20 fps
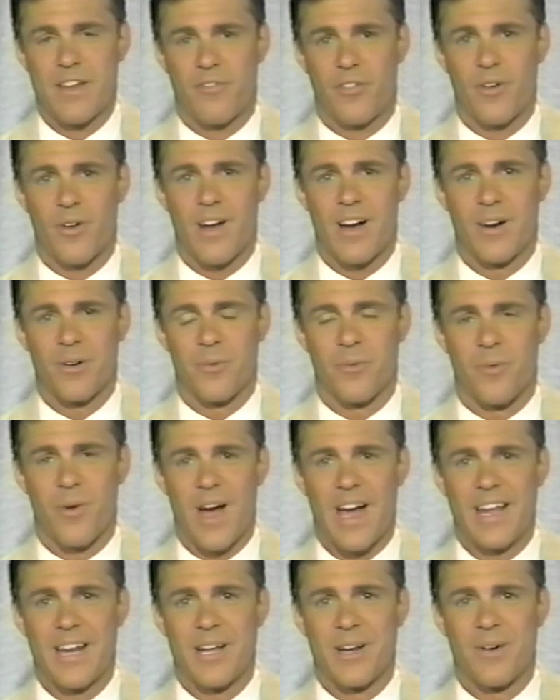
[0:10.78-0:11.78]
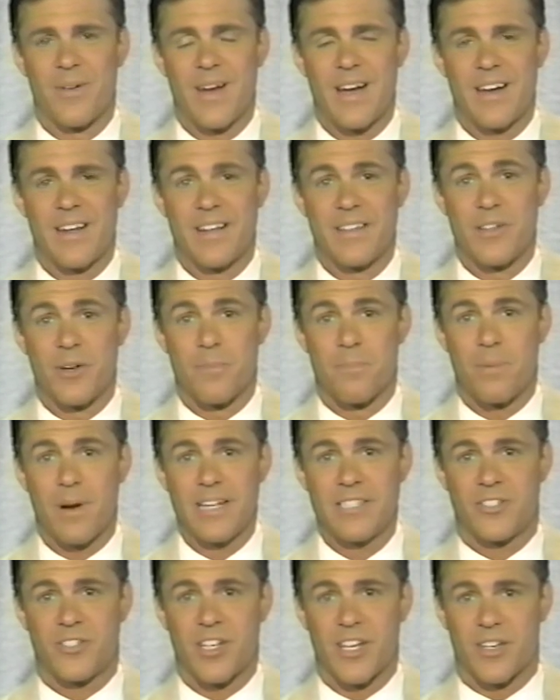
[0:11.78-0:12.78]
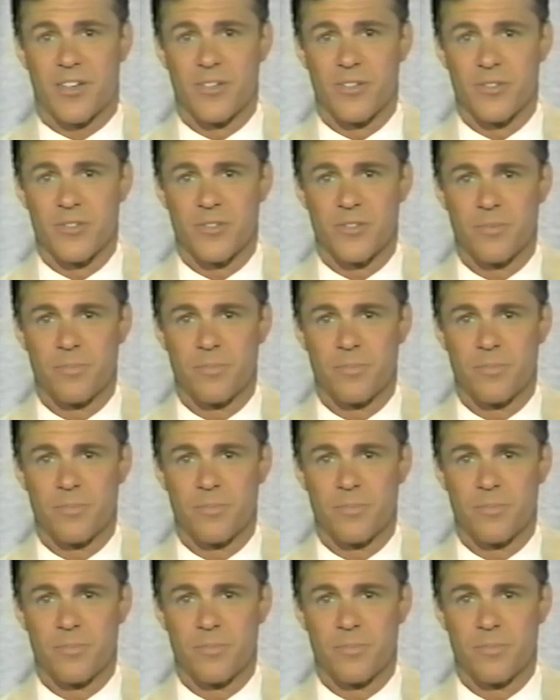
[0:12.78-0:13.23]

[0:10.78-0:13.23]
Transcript: if they're out riding around on their bicycles.